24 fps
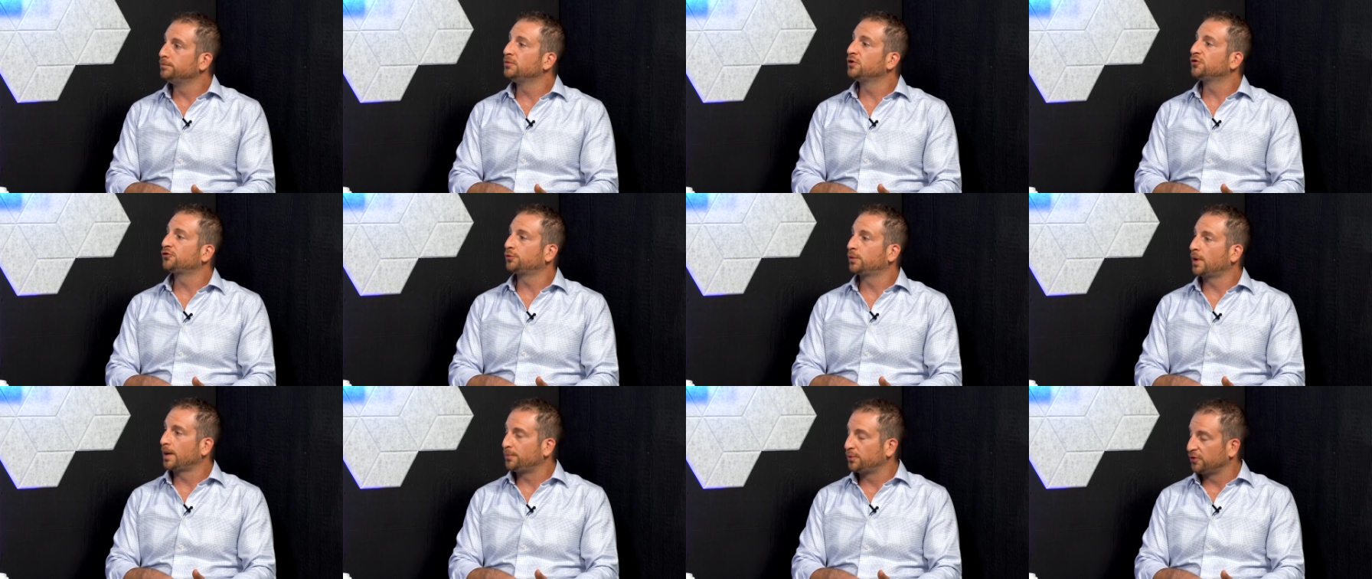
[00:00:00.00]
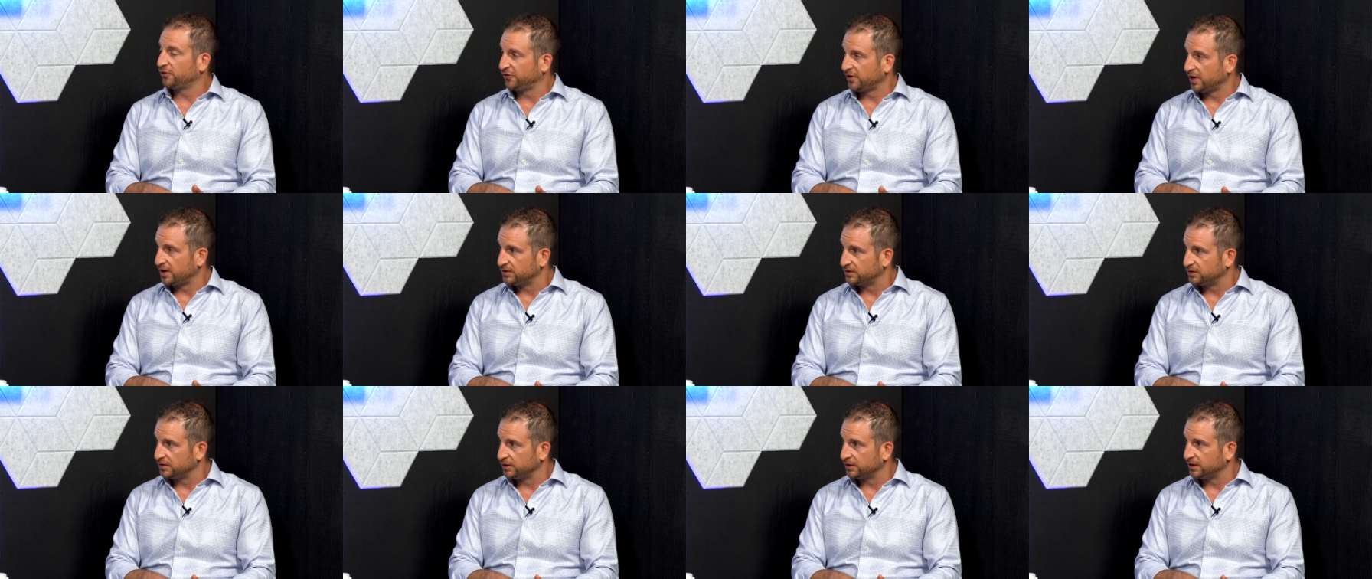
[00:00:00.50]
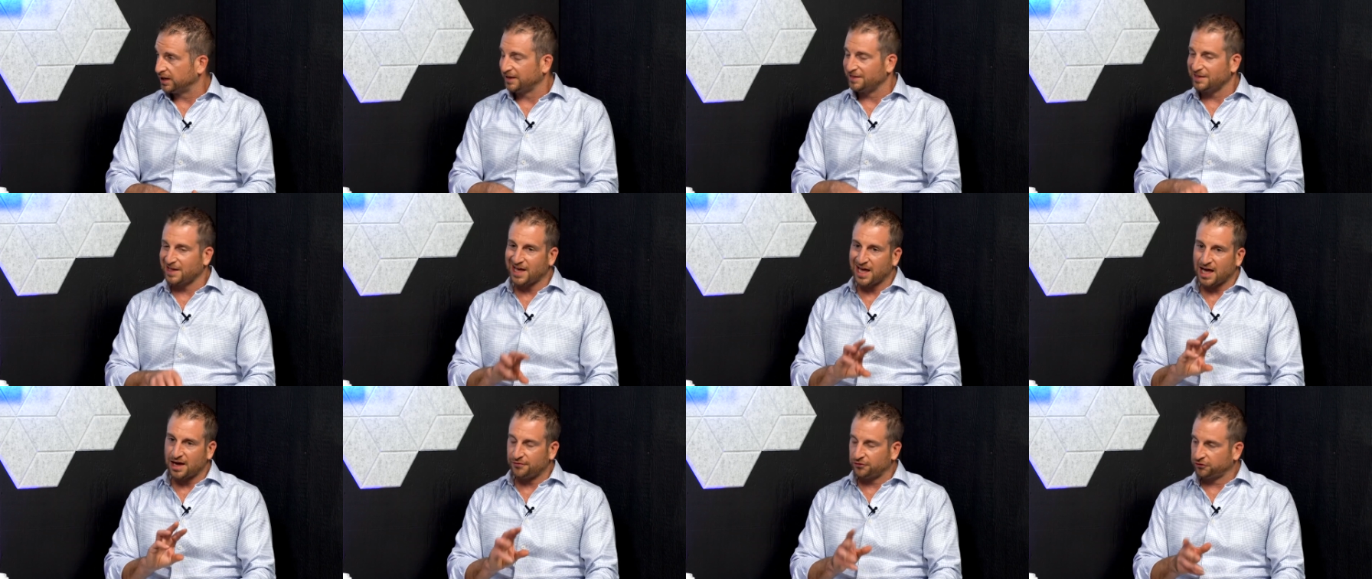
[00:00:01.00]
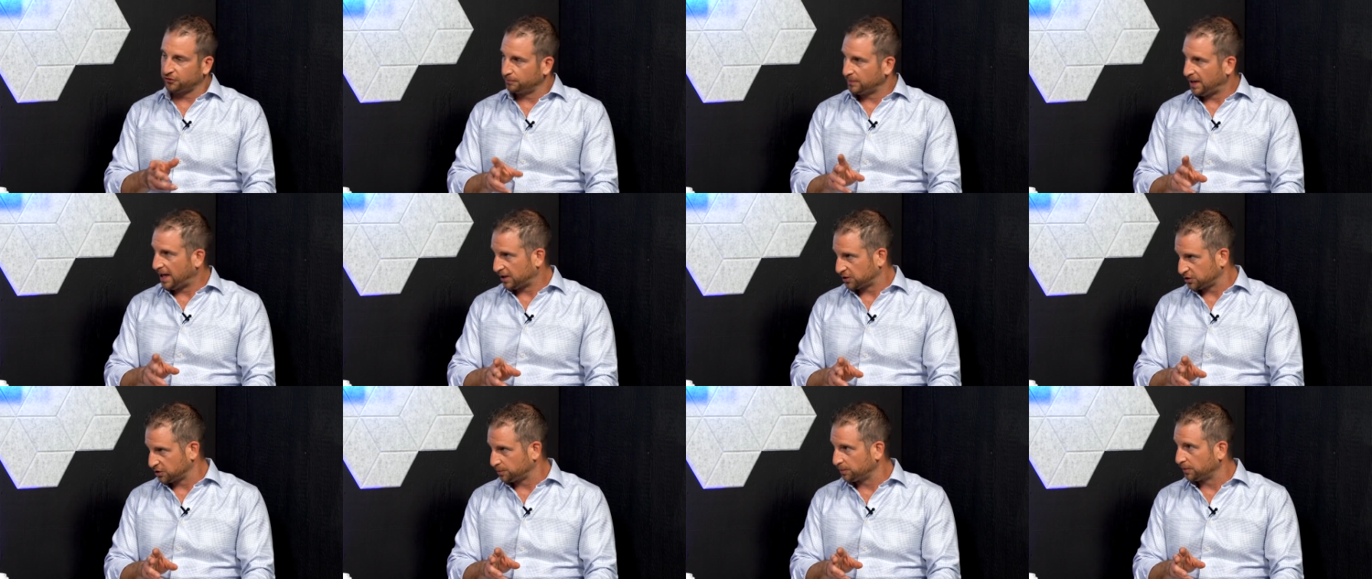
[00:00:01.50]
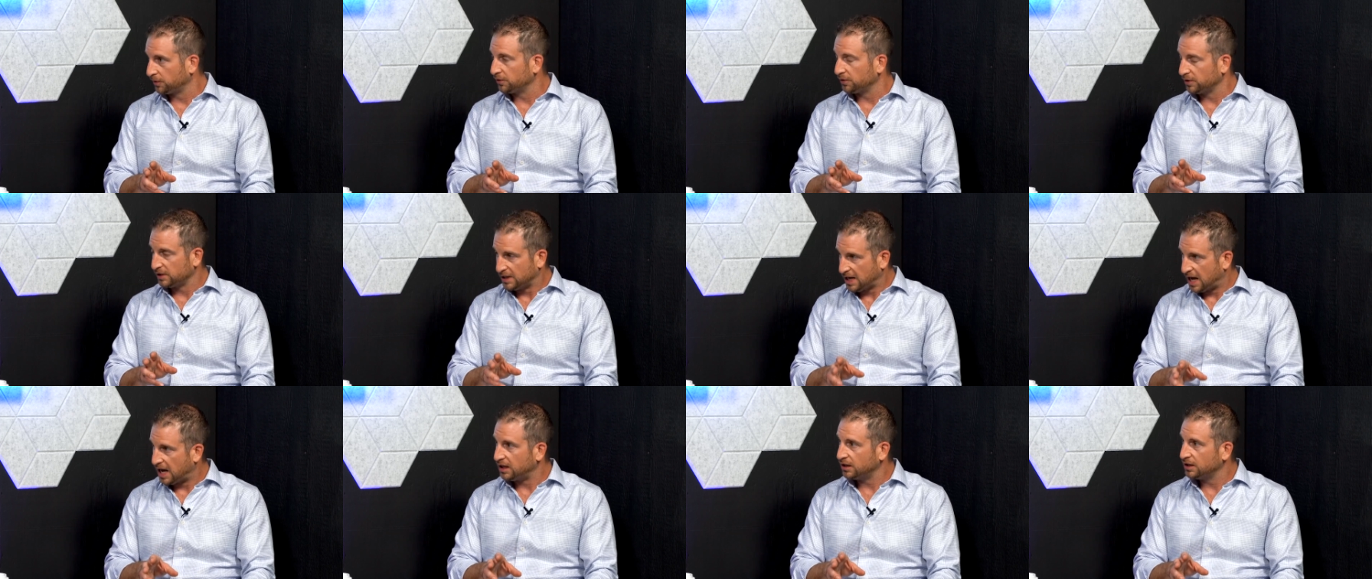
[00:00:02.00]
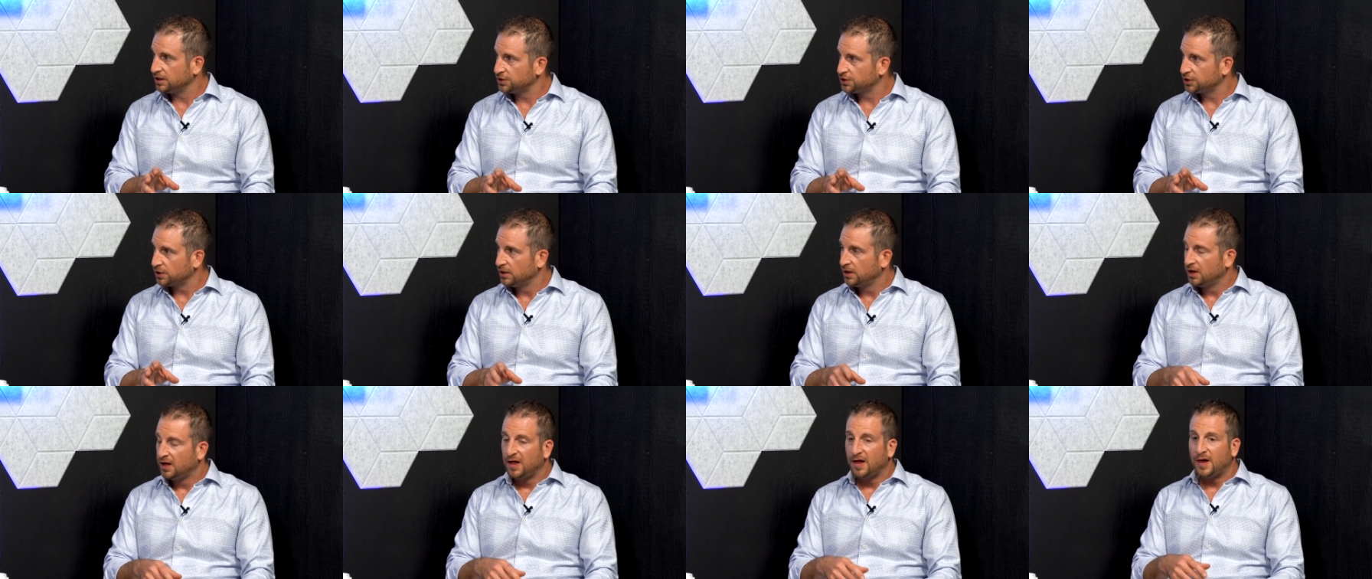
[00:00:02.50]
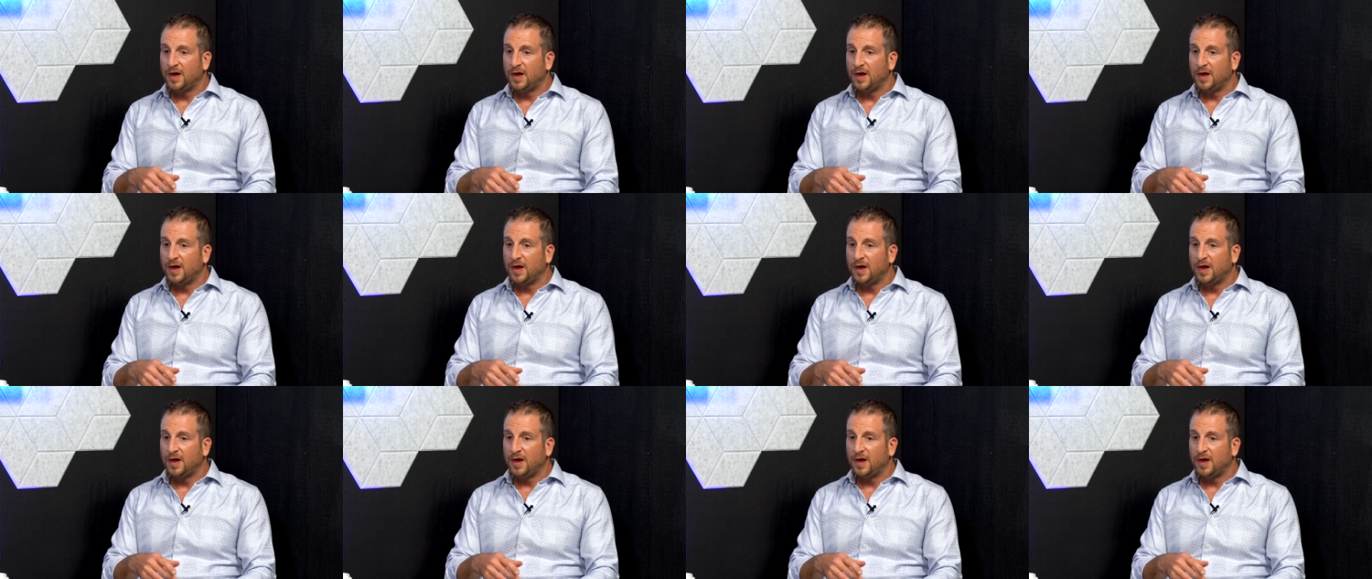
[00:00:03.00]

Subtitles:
misrepresented, and they have some expert knowledge.